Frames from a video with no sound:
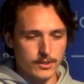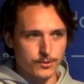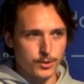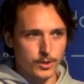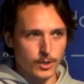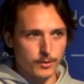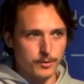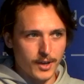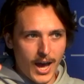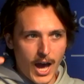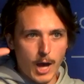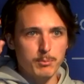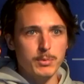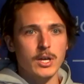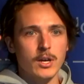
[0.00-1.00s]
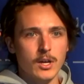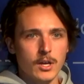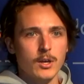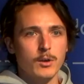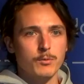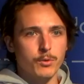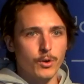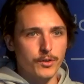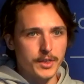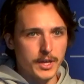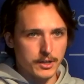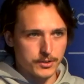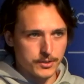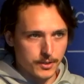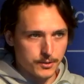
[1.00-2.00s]
sort of hub for their
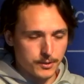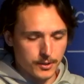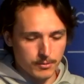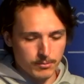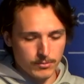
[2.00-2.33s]
system.